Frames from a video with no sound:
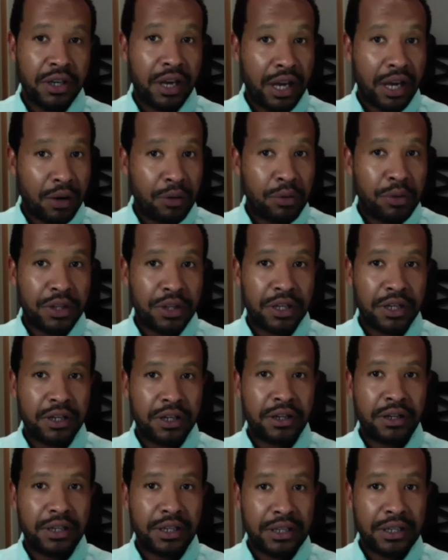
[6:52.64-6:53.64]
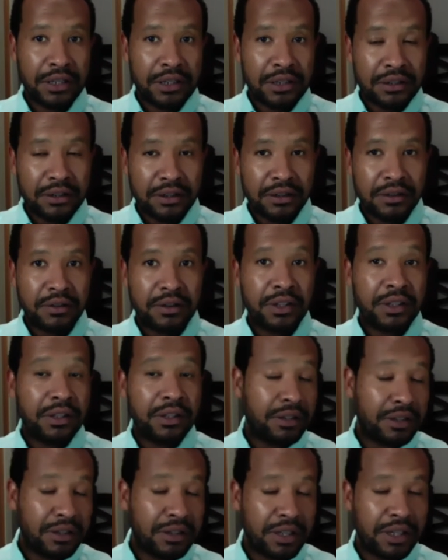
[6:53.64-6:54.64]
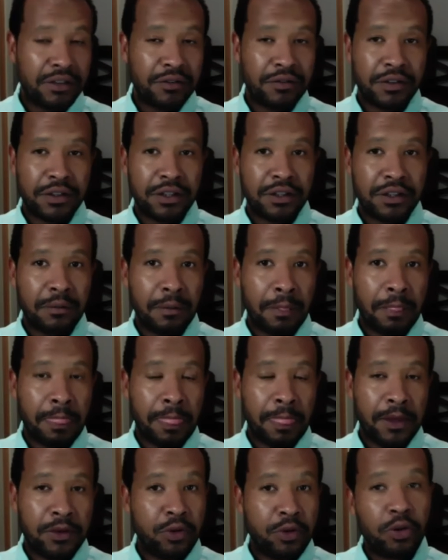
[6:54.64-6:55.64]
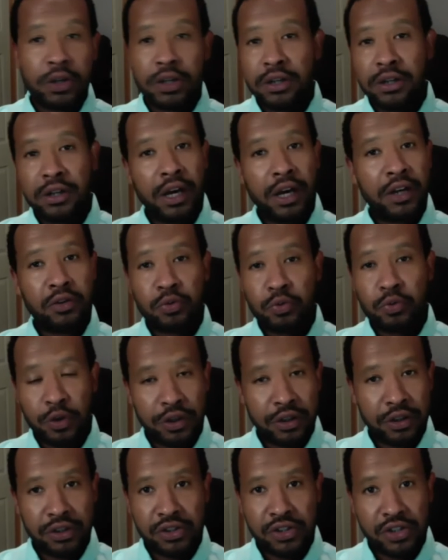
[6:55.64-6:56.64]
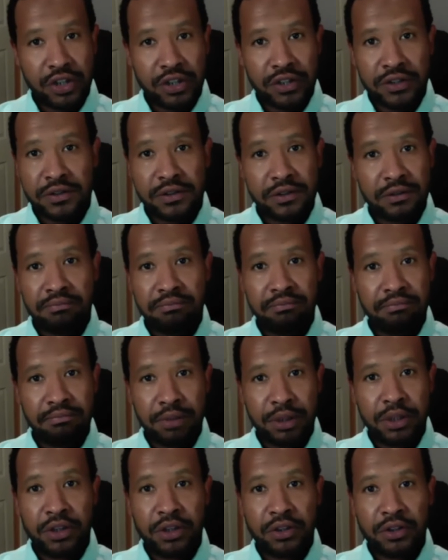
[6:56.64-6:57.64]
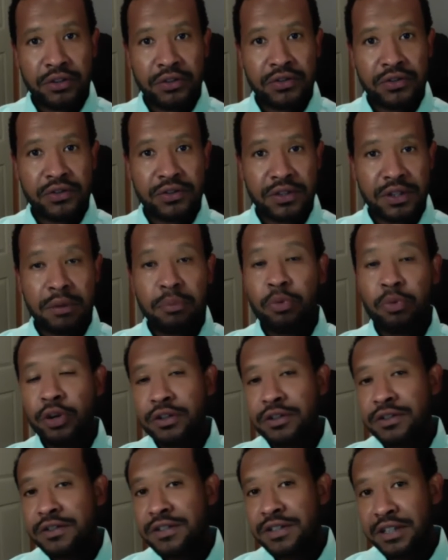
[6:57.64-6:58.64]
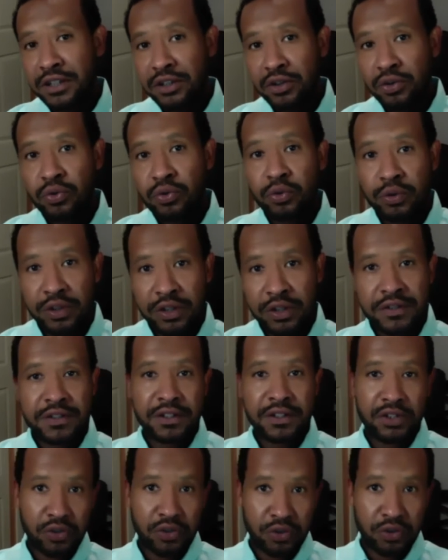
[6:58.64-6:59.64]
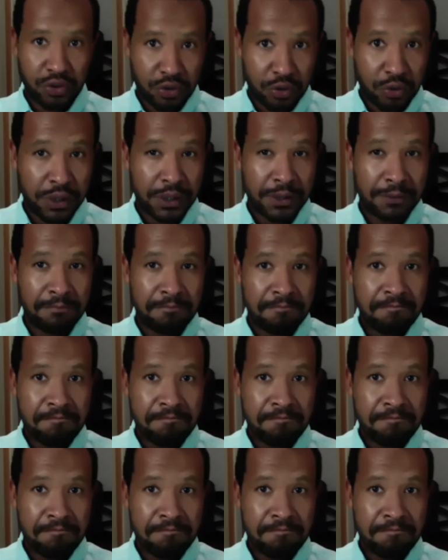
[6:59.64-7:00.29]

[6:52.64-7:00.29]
Out there in the Navy, you cannot work just because someone said do this and you do it.